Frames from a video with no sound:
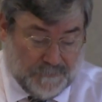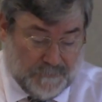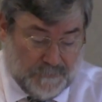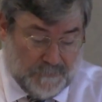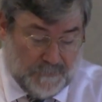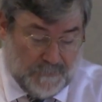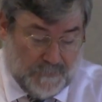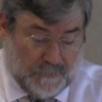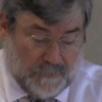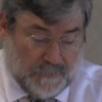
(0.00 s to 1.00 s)

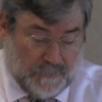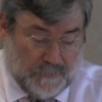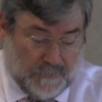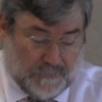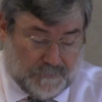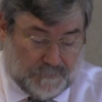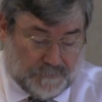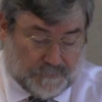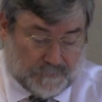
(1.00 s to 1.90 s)
Nobody speaks.